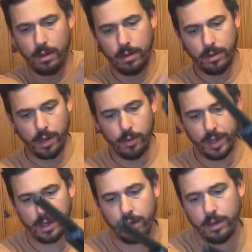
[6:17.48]
Now I
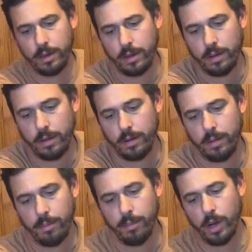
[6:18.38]
can
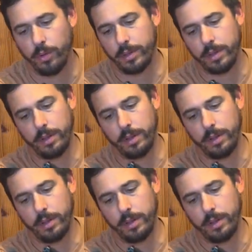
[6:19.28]
mount